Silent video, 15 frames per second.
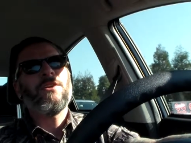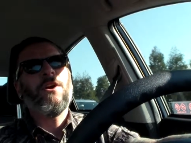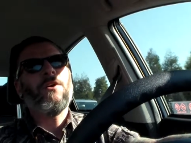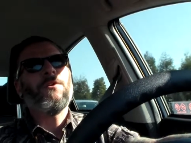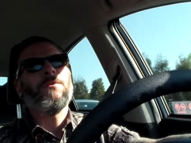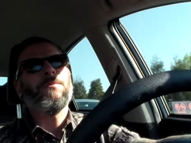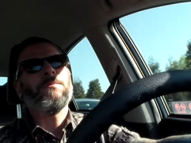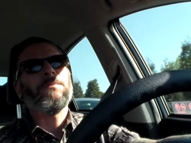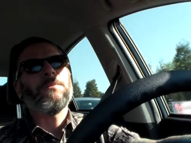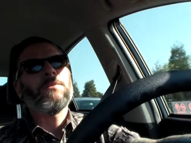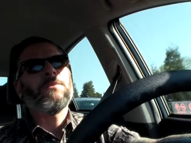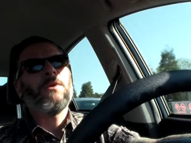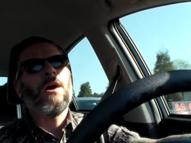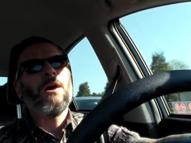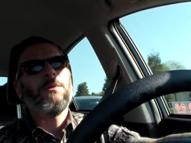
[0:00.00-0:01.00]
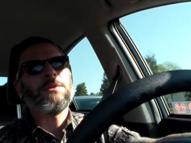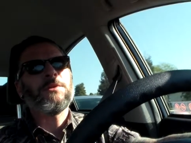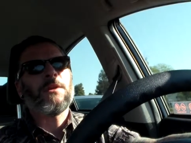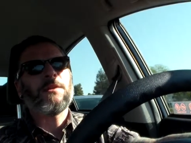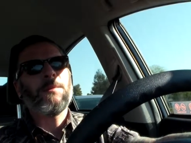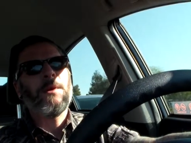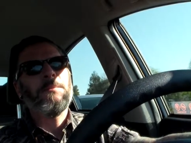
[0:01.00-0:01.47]
So we
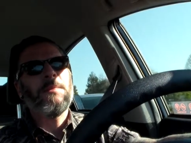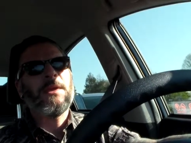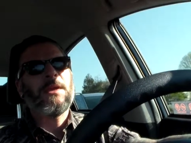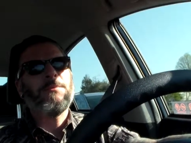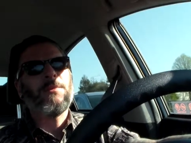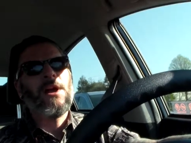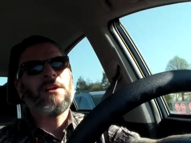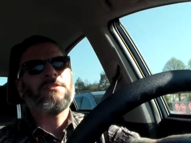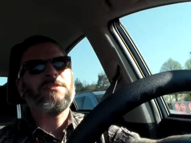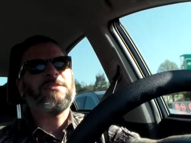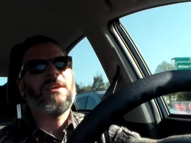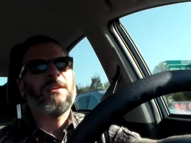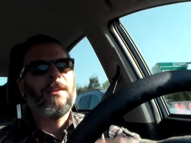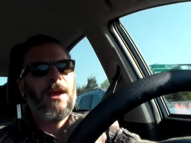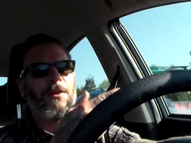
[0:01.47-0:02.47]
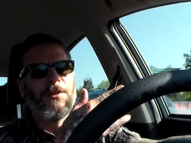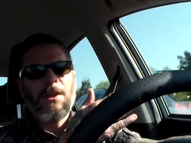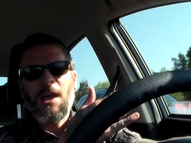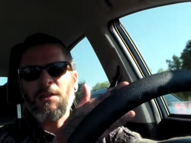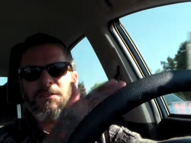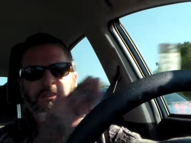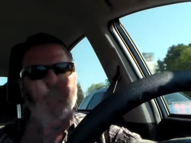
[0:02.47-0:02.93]
talked about making boxes that allow
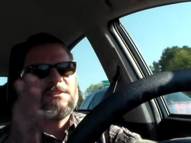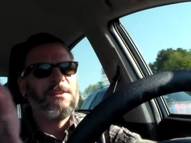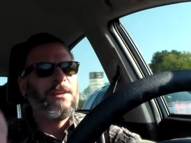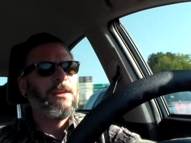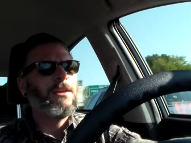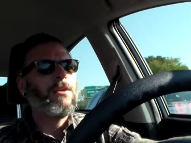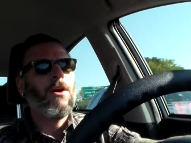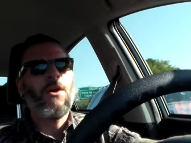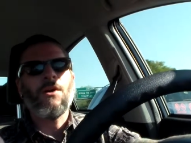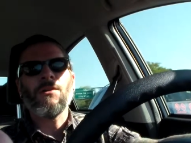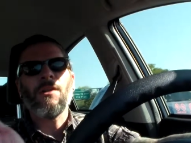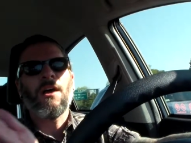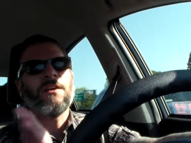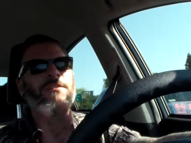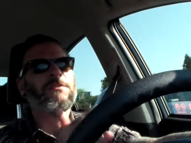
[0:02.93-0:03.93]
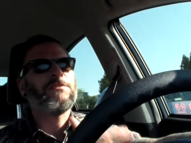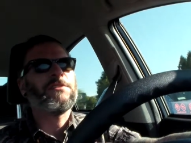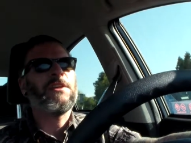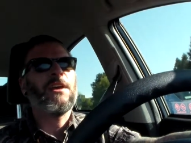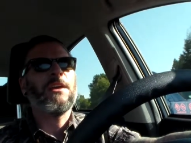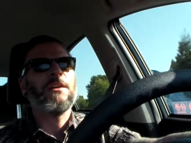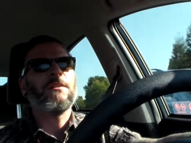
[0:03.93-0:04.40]
the cat to see all lines of
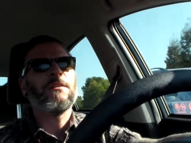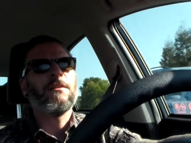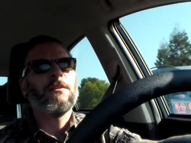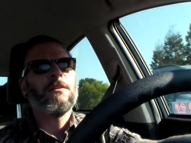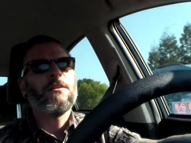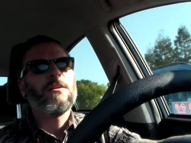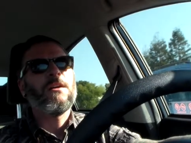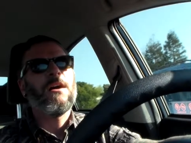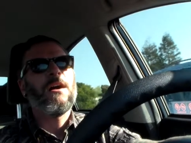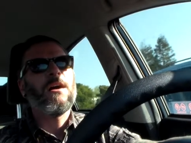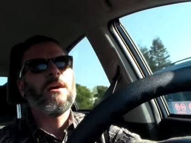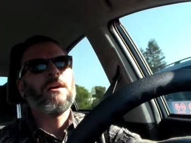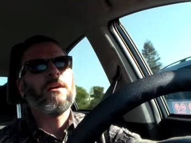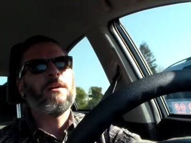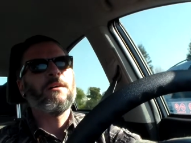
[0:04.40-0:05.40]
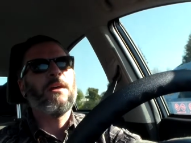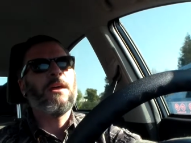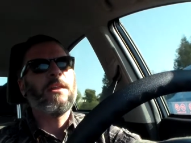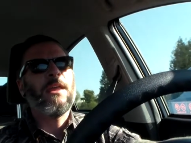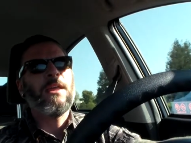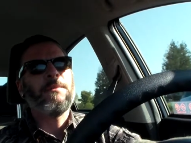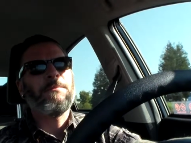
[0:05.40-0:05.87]
sight,
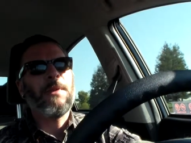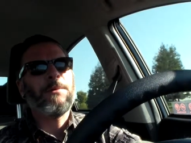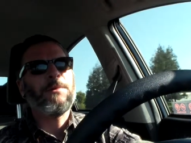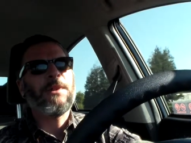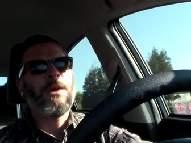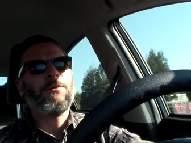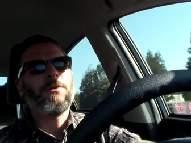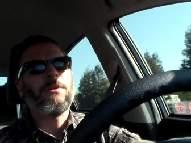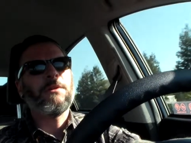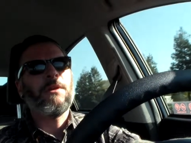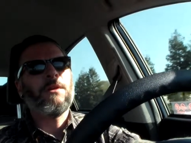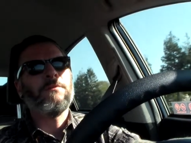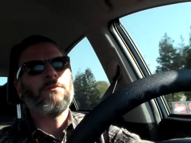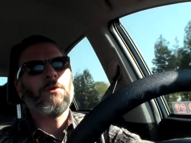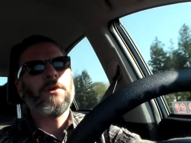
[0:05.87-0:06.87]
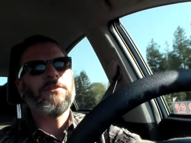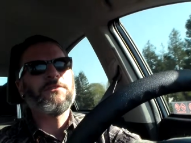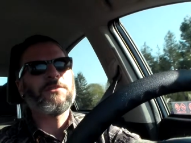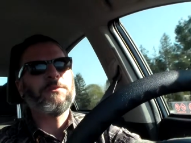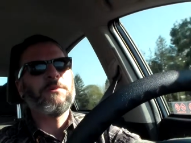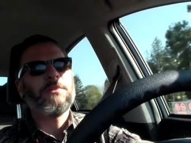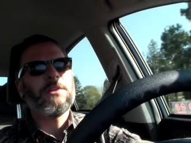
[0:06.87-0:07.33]
and then maybe that would avoid
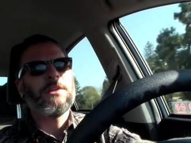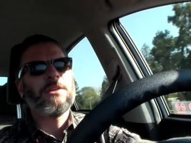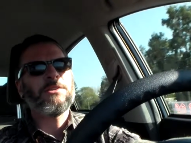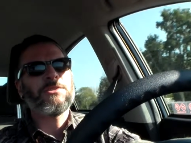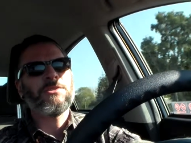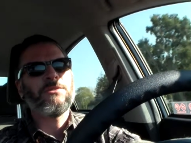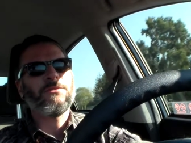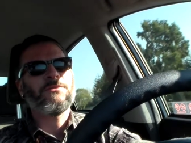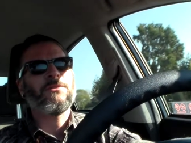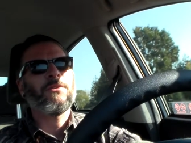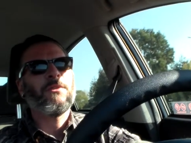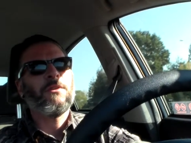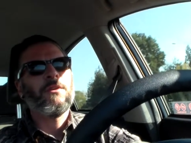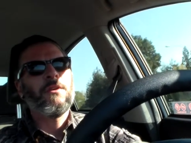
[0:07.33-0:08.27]
some of the issues.